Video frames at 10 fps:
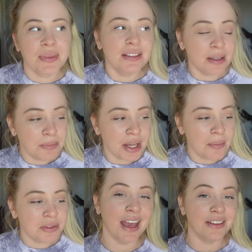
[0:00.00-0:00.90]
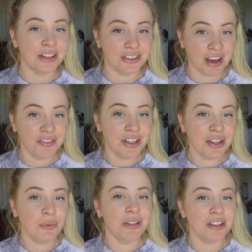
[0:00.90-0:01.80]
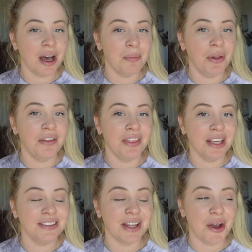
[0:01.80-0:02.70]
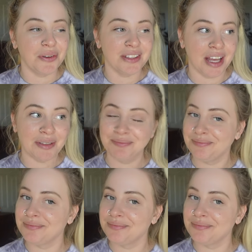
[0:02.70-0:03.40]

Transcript: symptoms, and there definitely was a couple of things that I was like,